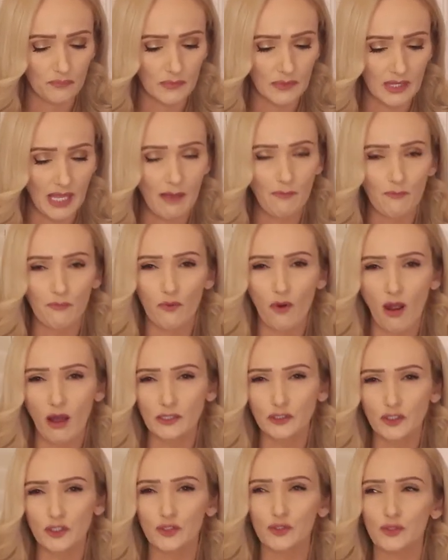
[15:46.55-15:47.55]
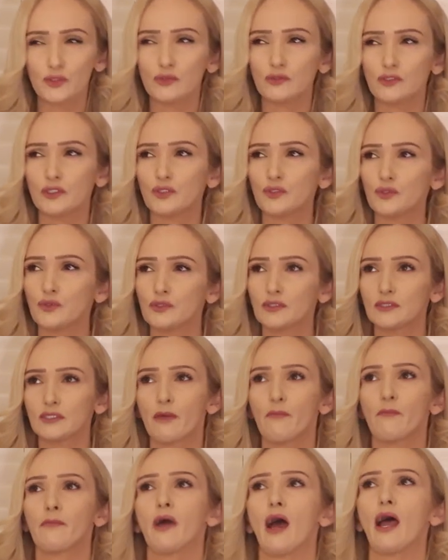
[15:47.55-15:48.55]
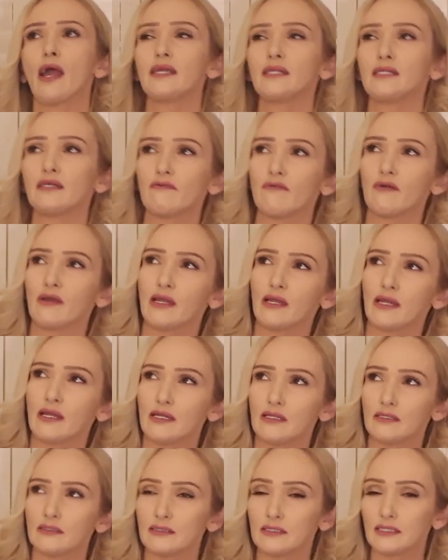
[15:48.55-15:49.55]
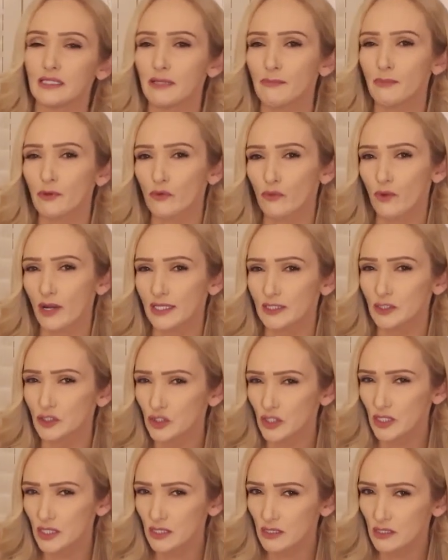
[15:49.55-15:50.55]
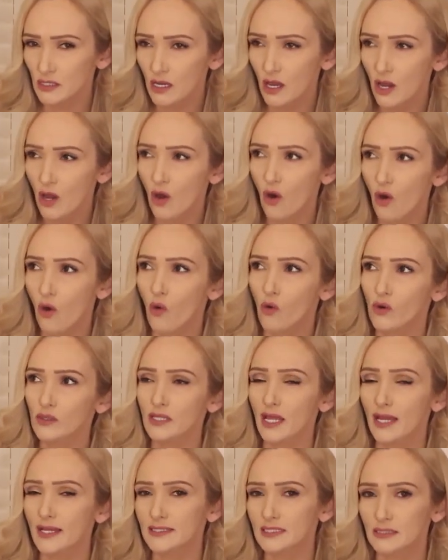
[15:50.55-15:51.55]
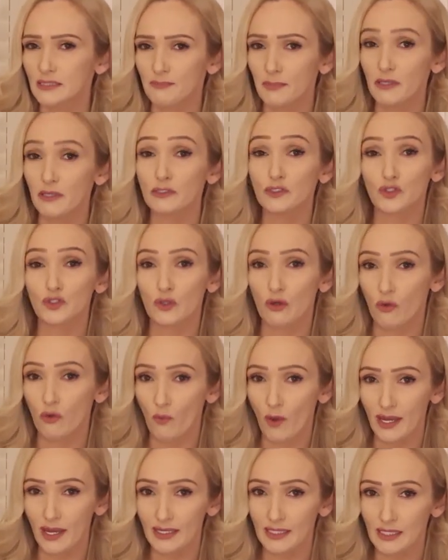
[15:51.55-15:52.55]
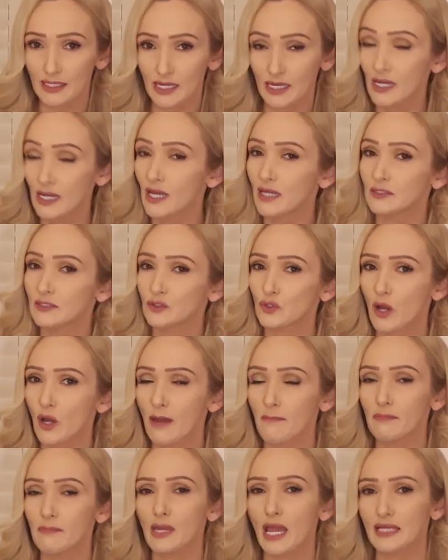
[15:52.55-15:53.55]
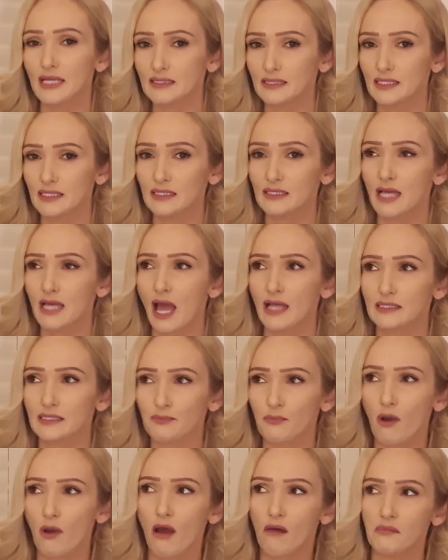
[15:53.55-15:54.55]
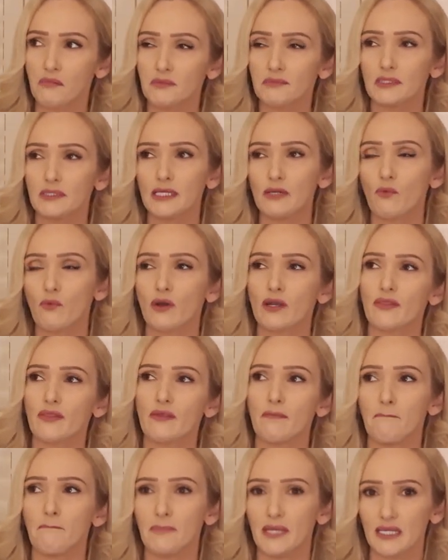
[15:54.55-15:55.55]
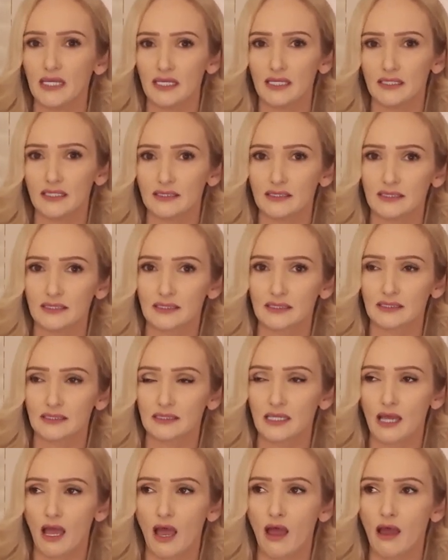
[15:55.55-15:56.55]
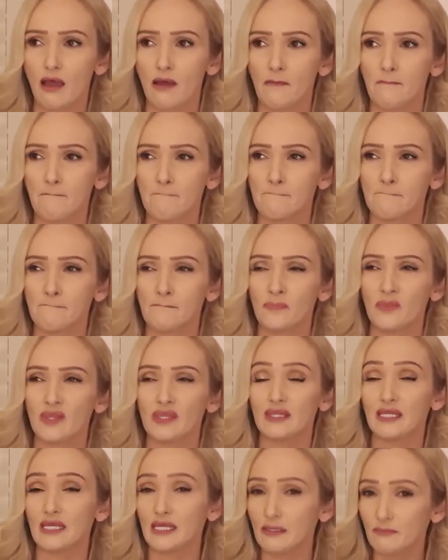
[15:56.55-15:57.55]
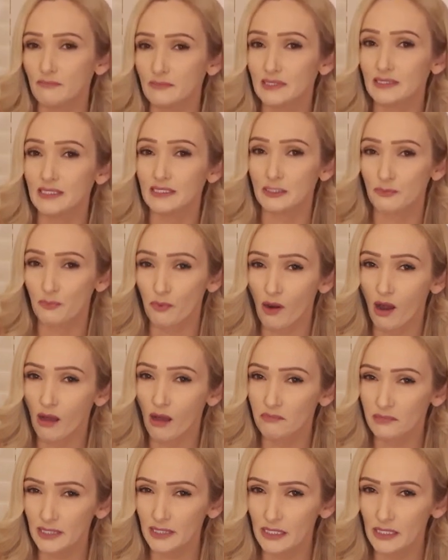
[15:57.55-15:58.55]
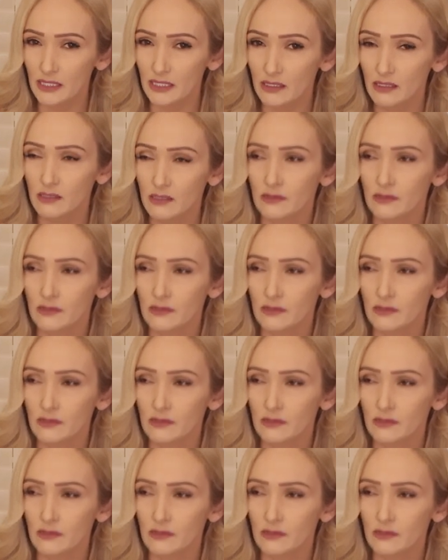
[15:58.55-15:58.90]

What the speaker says: that brought you to some kind of a liberation or like spiritual awakening. And so I'm guessing that's probably one of the biggest themes that's probably